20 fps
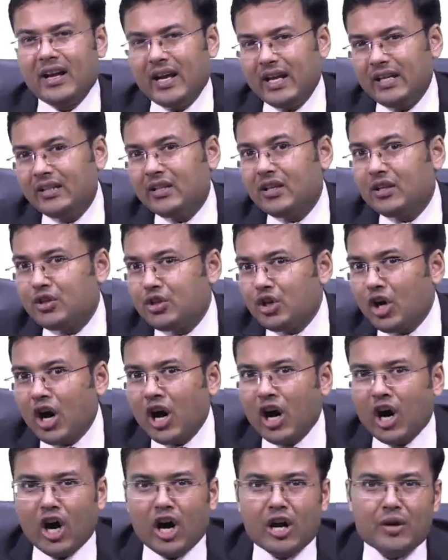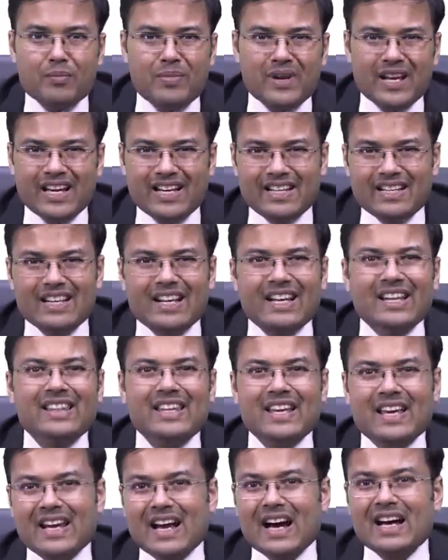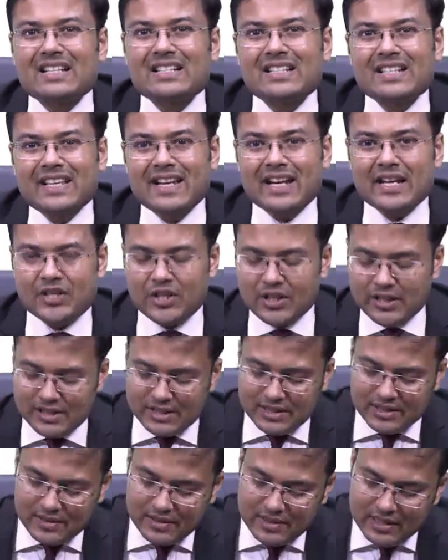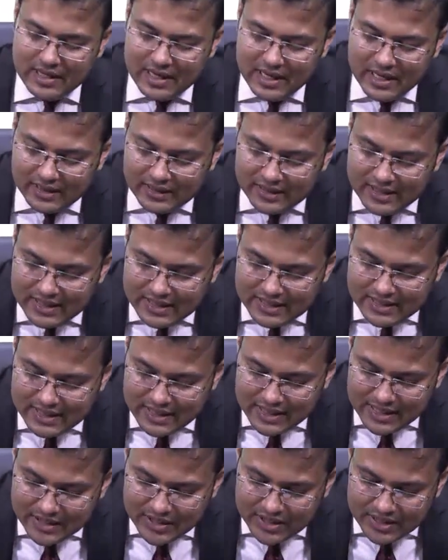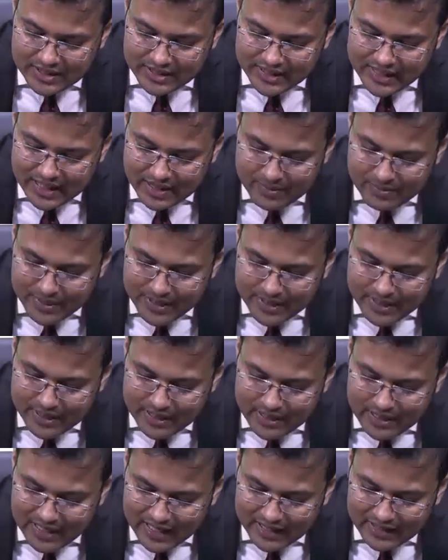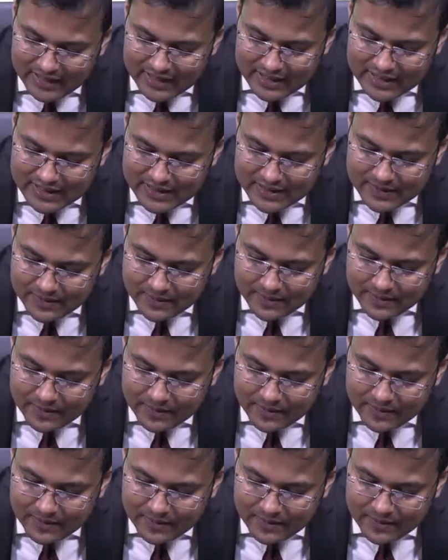In the jaw or blade there are serrations. These serrations can be like this.